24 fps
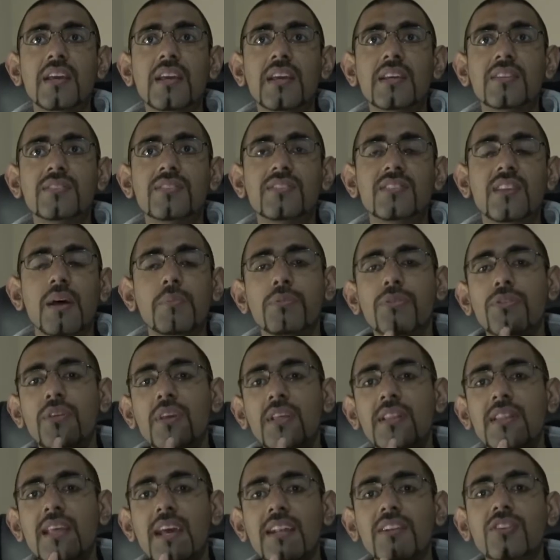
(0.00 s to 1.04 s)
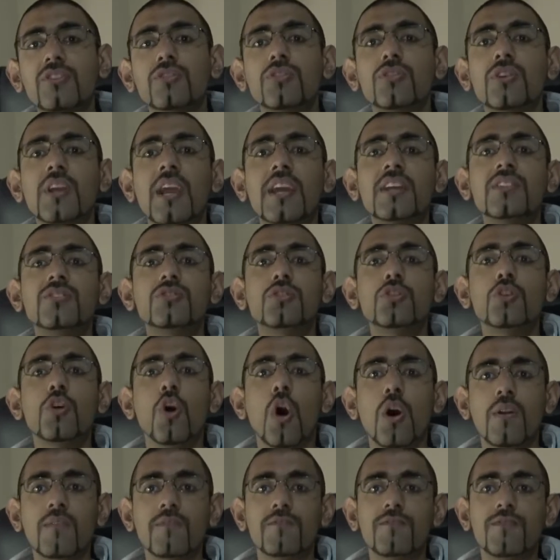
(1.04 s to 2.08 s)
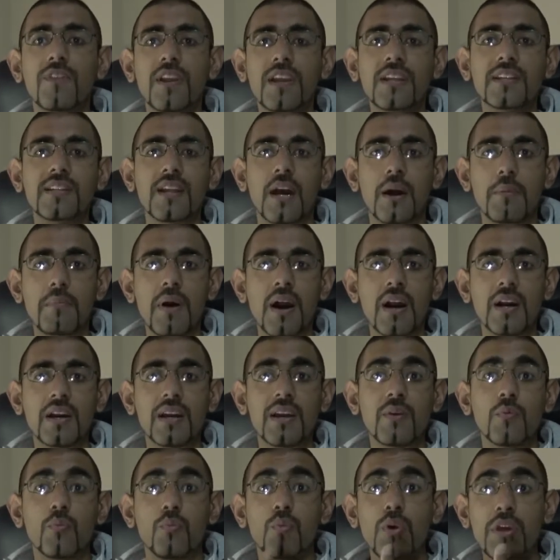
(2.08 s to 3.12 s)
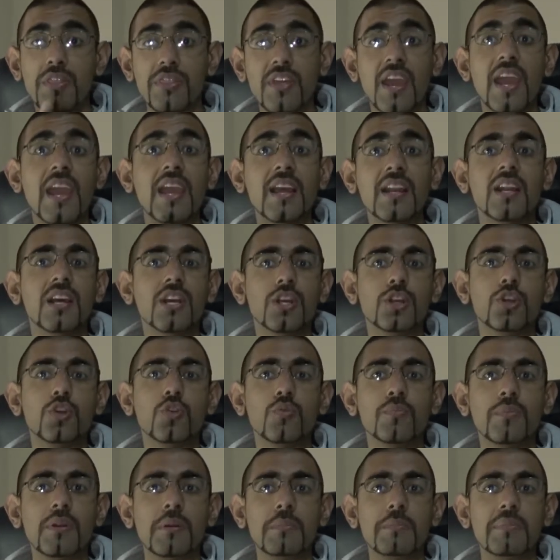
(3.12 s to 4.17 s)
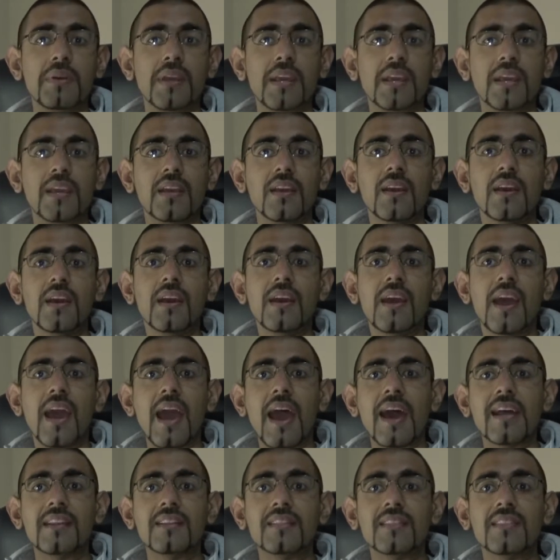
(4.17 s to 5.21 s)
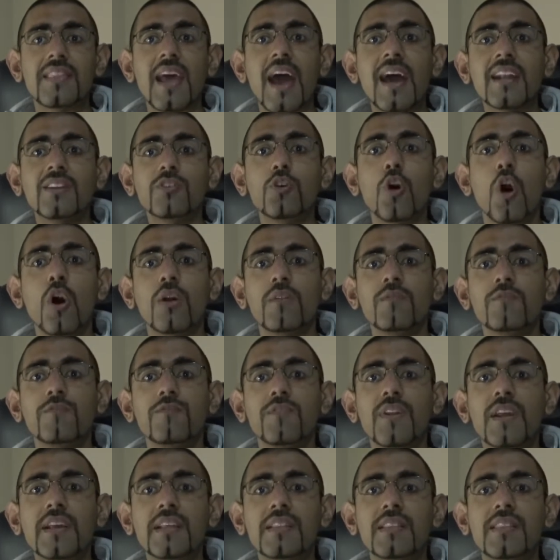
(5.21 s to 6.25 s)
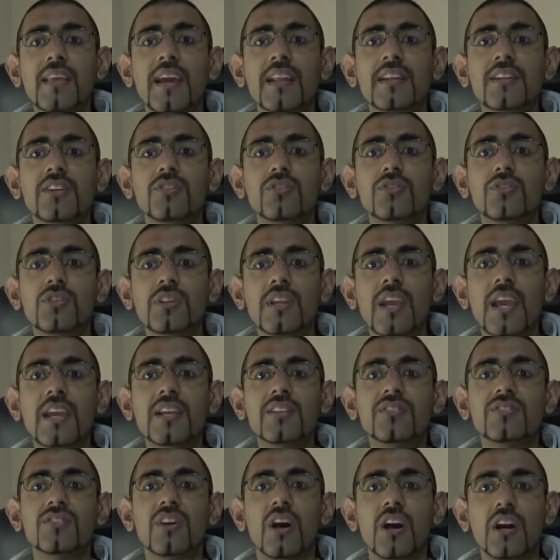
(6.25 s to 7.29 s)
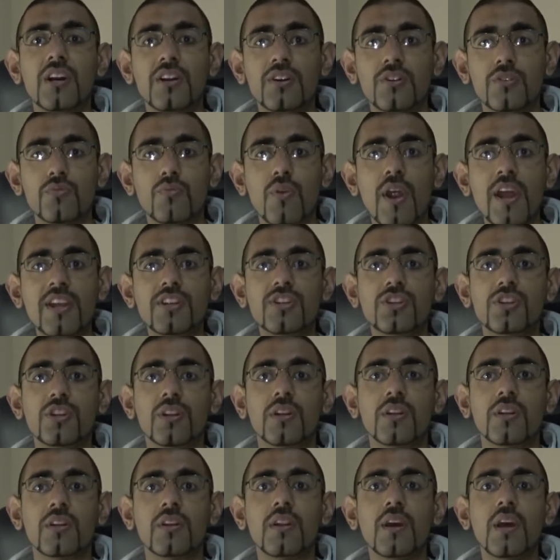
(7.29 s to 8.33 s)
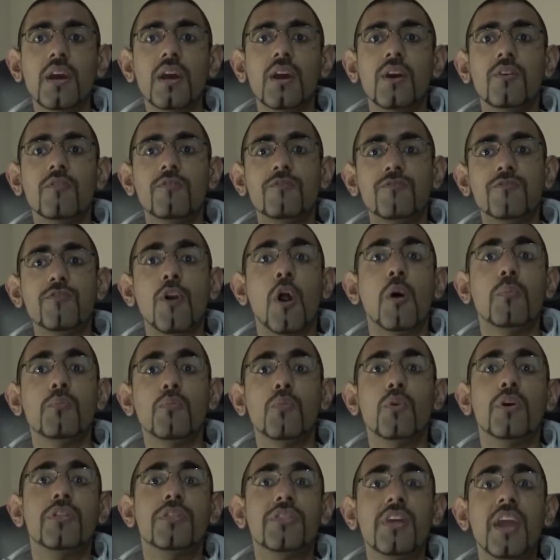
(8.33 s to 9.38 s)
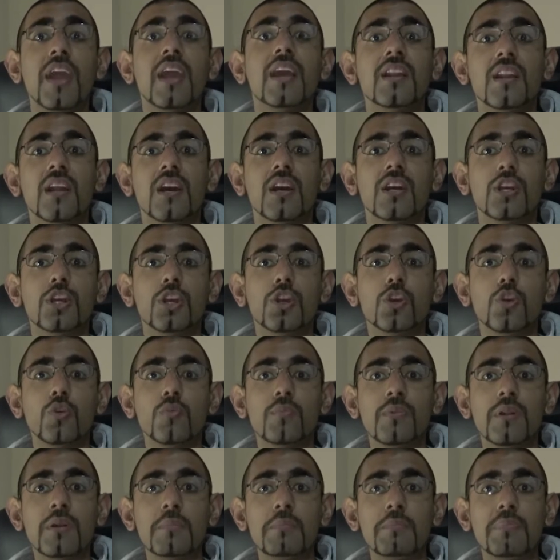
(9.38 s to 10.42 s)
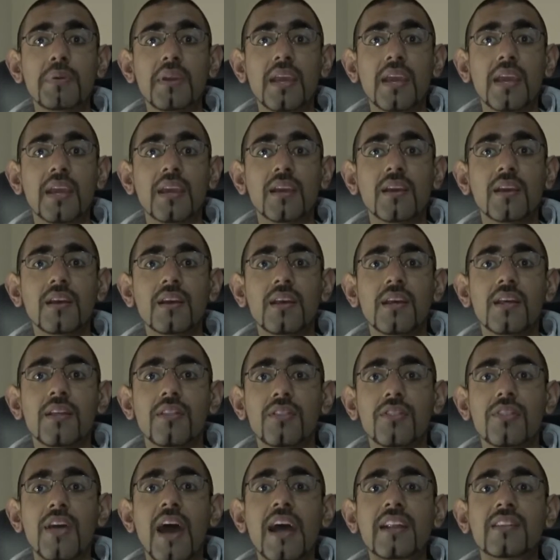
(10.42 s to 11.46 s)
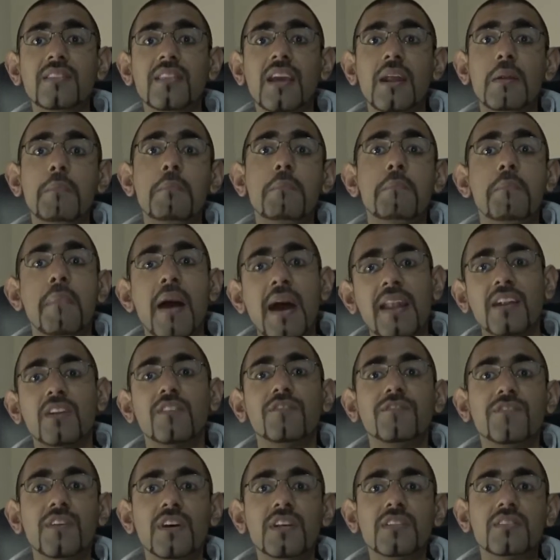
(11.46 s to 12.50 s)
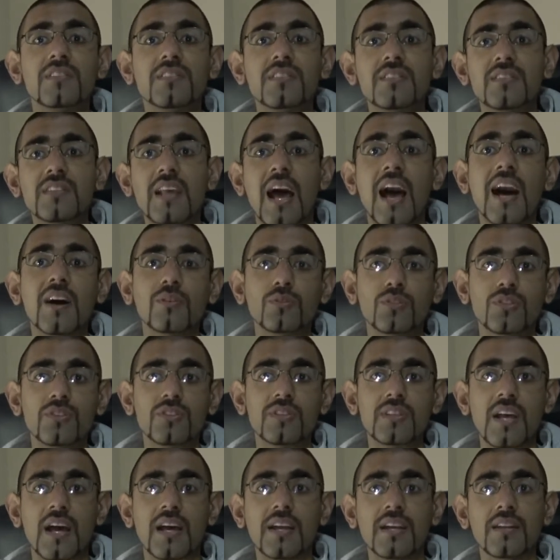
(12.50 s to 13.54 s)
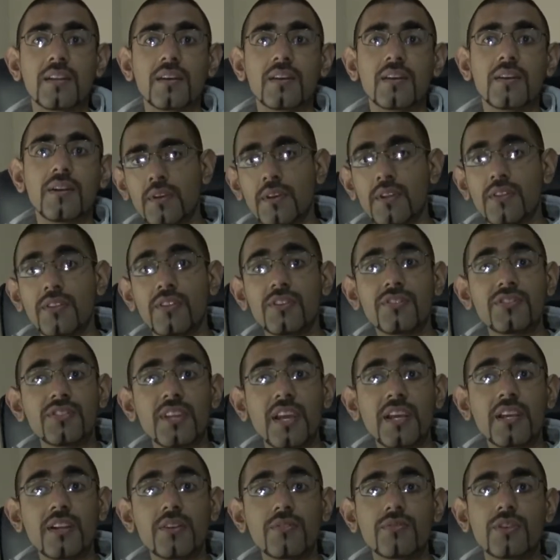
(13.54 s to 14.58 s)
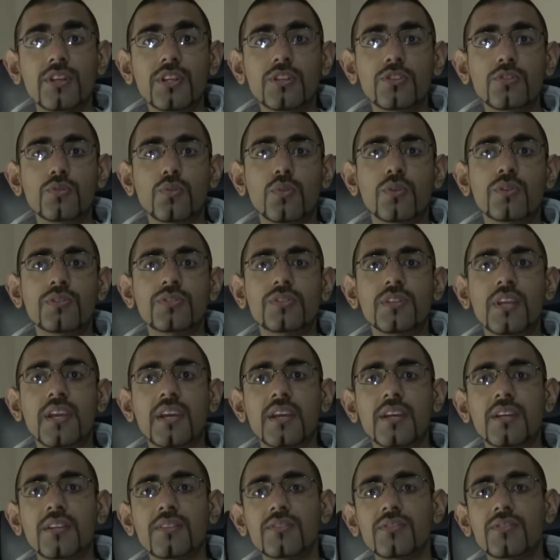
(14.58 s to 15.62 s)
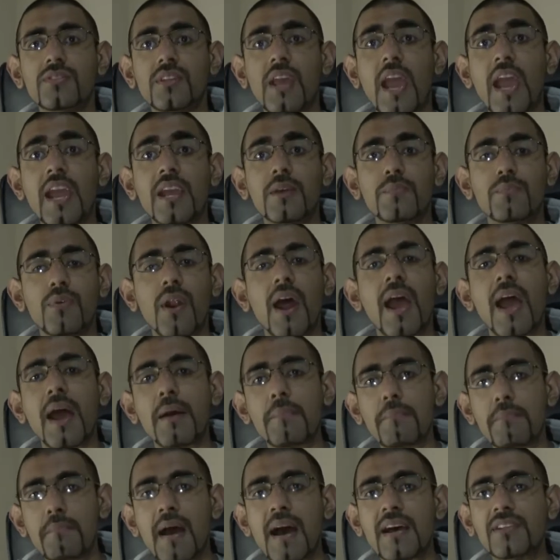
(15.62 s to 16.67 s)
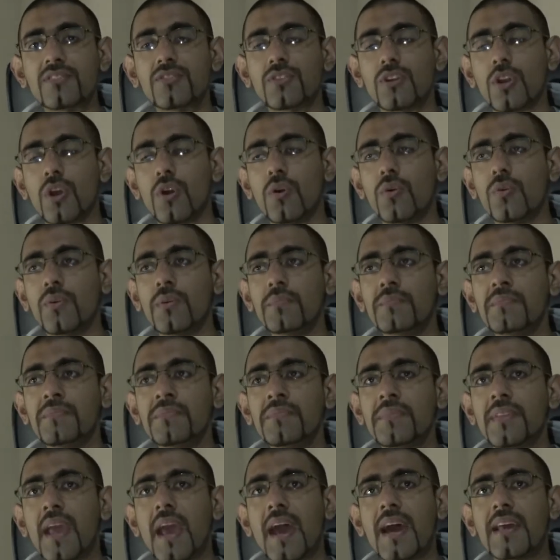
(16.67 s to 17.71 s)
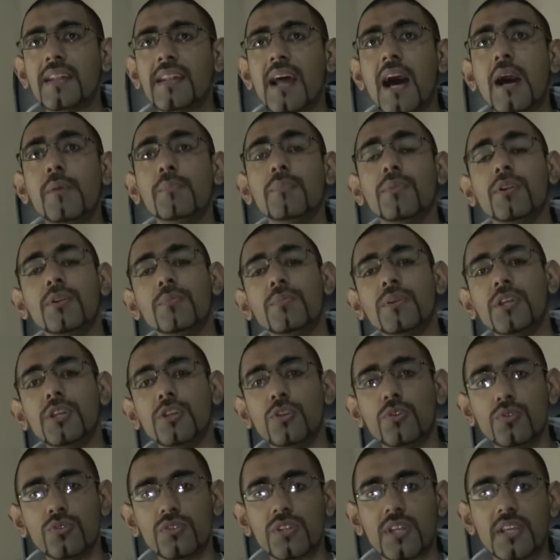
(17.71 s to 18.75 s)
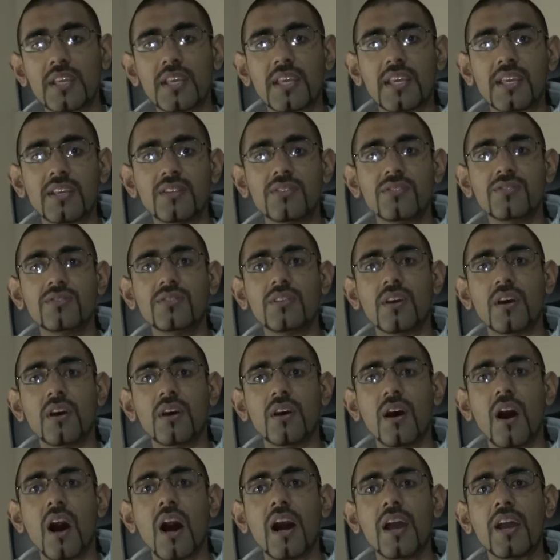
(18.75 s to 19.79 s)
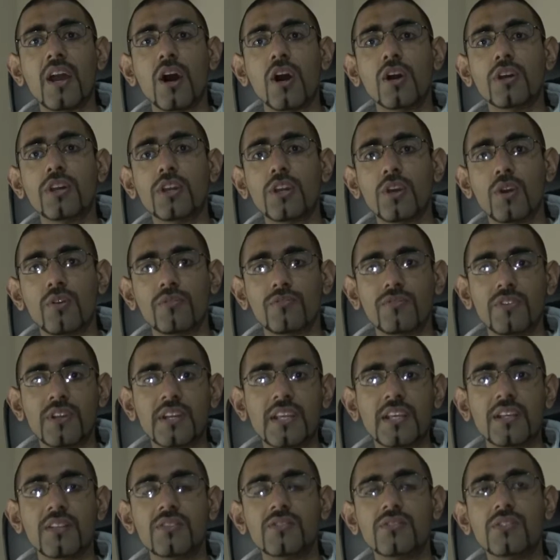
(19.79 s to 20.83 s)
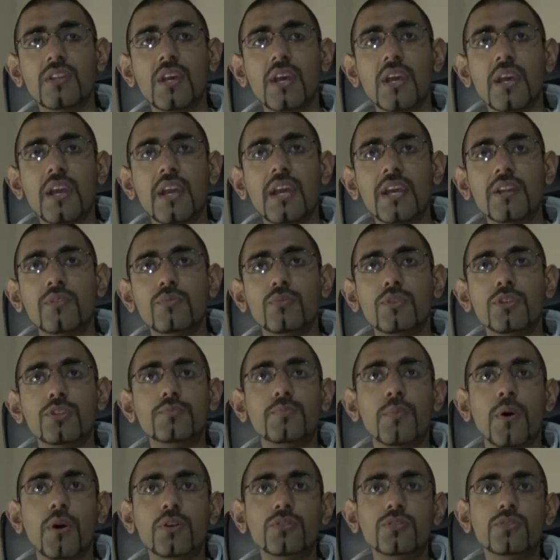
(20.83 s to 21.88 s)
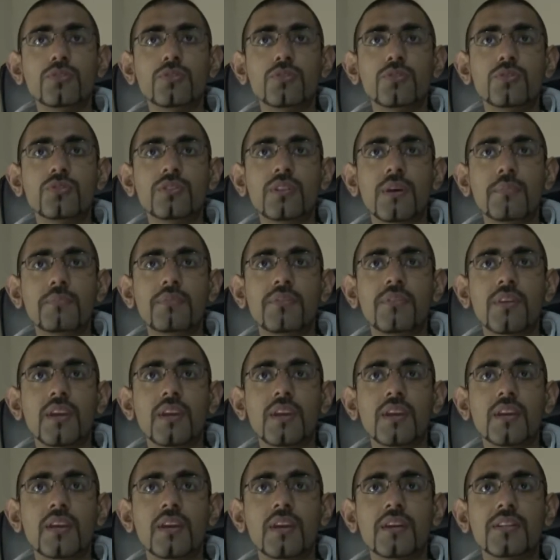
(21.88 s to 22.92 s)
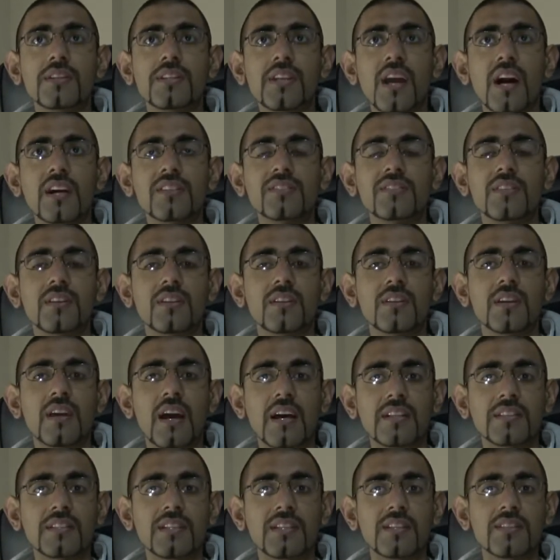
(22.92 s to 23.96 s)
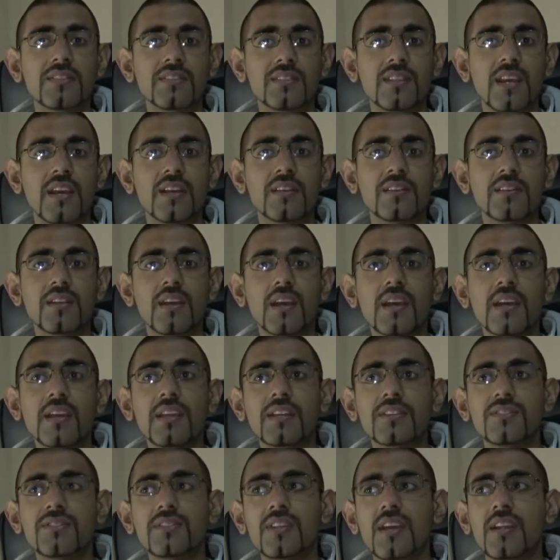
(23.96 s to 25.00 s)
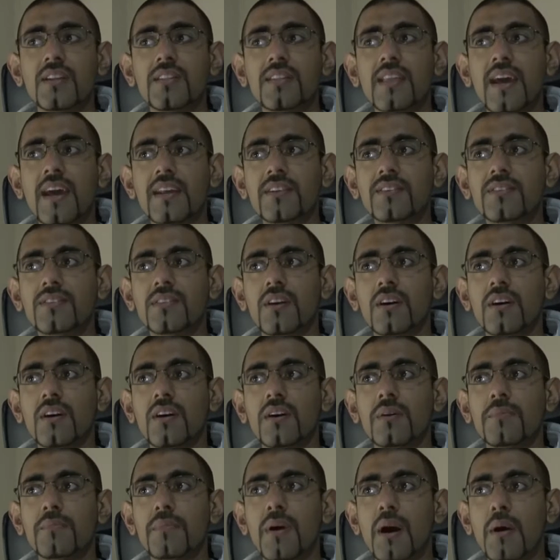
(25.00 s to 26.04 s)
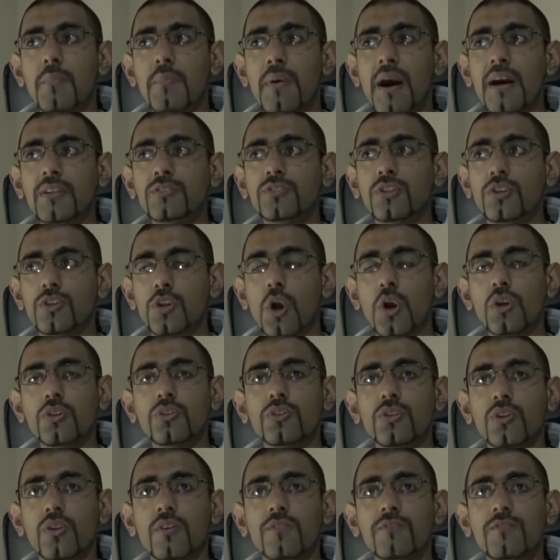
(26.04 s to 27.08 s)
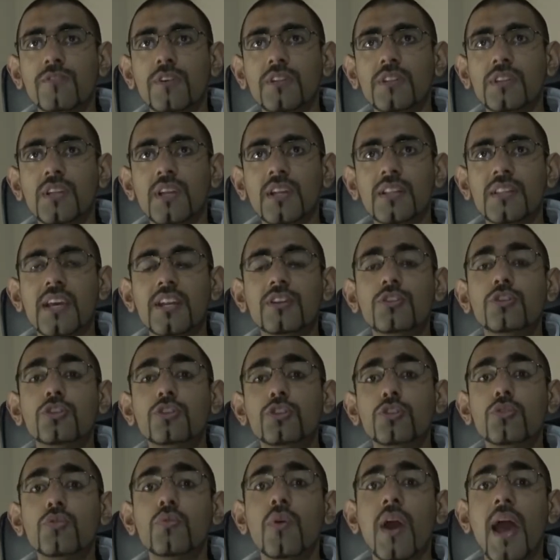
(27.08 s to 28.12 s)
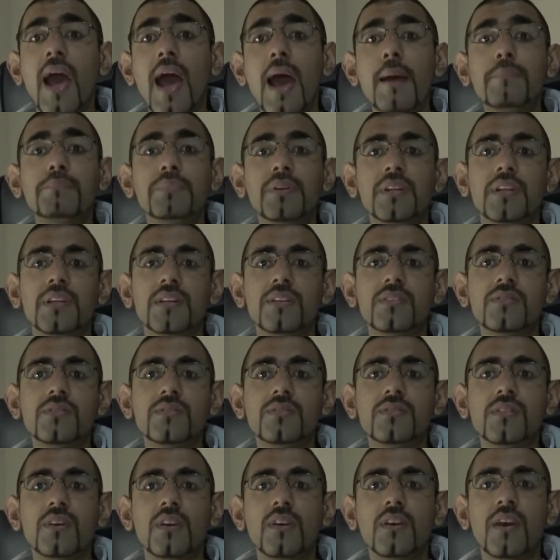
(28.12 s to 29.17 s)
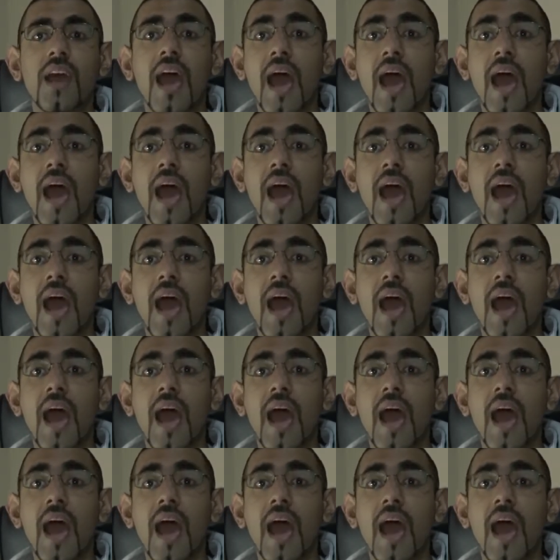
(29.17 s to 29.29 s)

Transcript: something that creates conflict within a human being, and that conflict then creates aggression from within a human being that then manifests outside. The second resource is Abraham Maslow, and I'm going to be using his hierarchy of needs in response to something Yasser Qadhi said. He said that about the doctrine of Fitra, that true happiness,